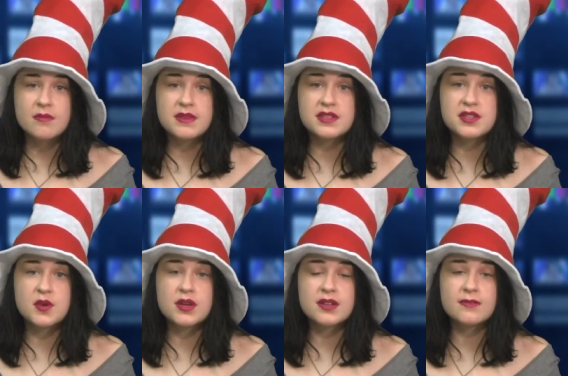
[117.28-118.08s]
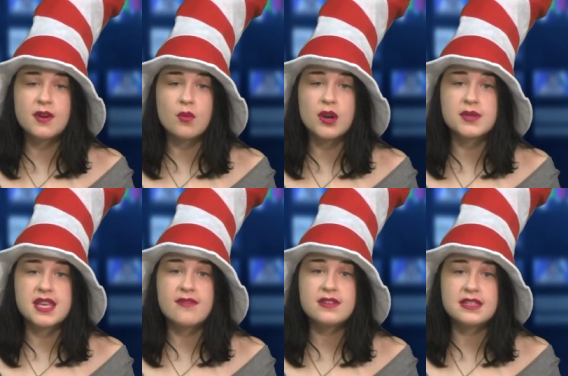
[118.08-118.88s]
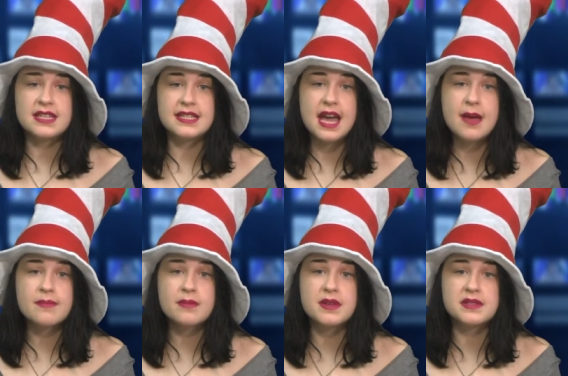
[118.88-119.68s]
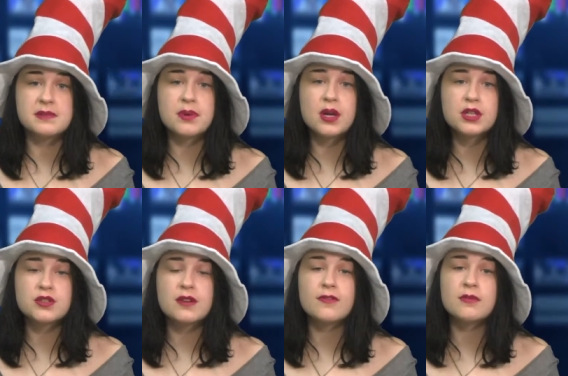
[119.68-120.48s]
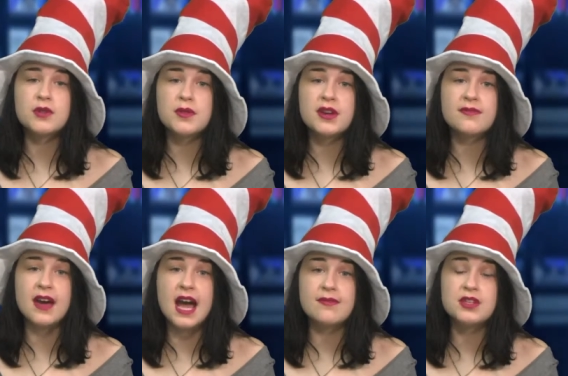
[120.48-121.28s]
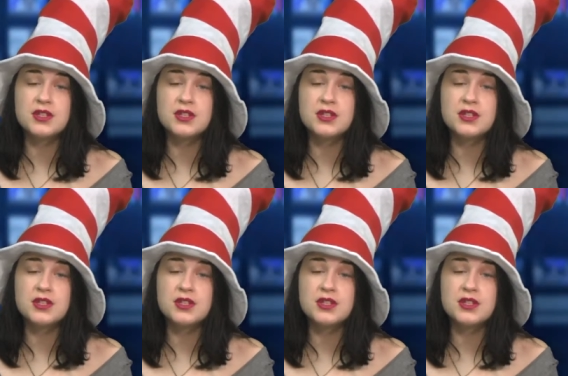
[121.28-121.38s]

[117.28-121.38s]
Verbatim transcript: Mrs. Thornton from 107 to D temp, Mrs. Birch from 235 to